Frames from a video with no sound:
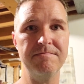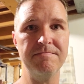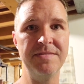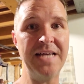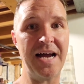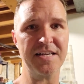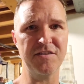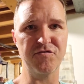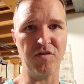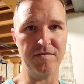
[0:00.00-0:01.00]
not
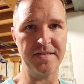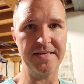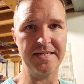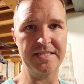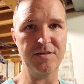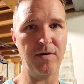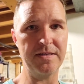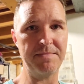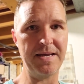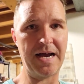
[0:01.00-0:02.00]
controlled. It's going
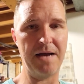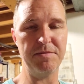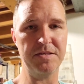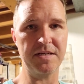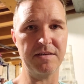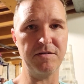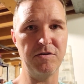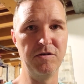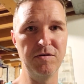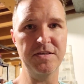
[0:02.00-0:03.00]
to be, I'm just going to
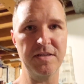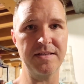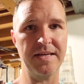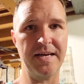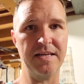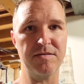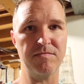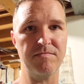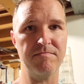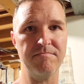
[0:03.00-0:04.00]
use it as
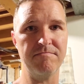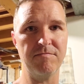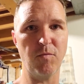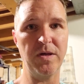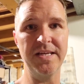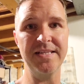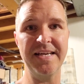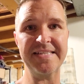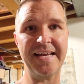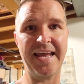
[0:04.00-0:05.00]
willingly
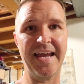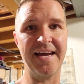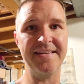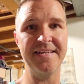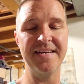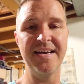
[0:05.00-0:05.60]
as I can.